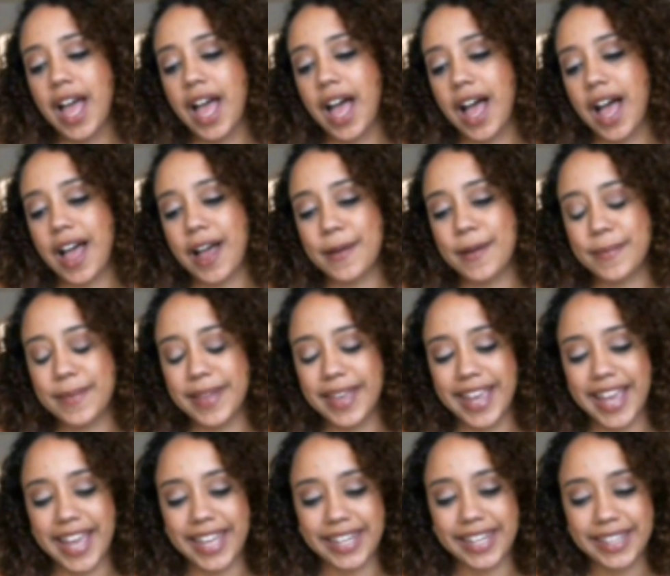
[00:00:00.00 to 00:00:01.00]

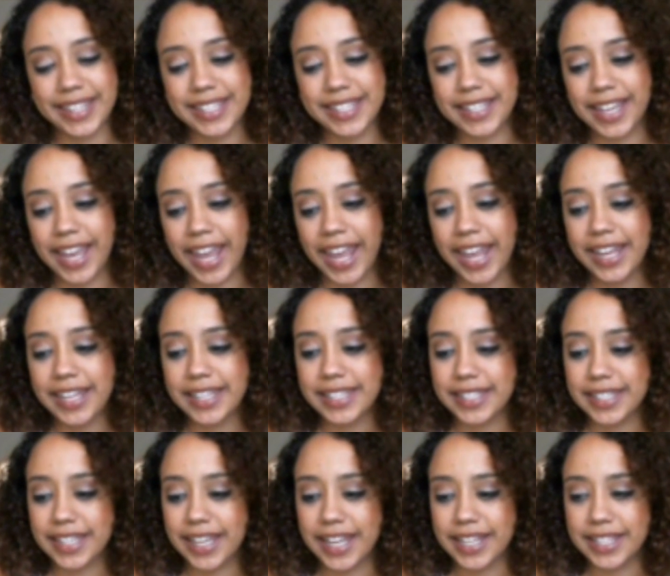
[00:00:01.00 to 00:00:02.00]
And in this case,
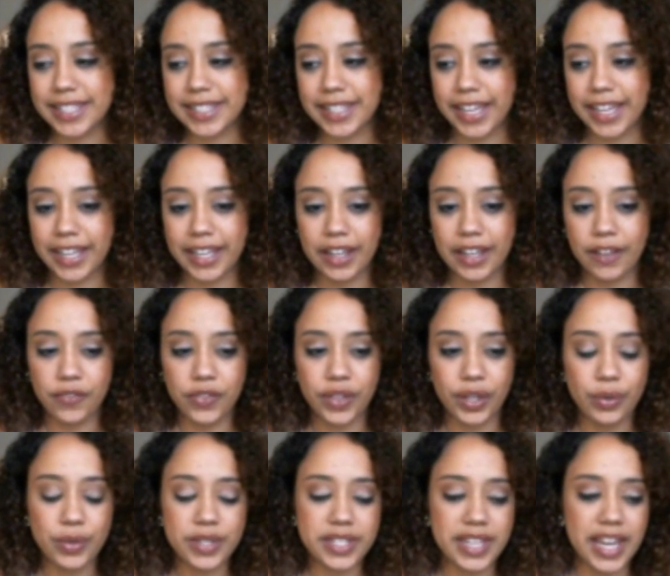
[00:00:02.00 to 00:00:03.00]
it's like if there was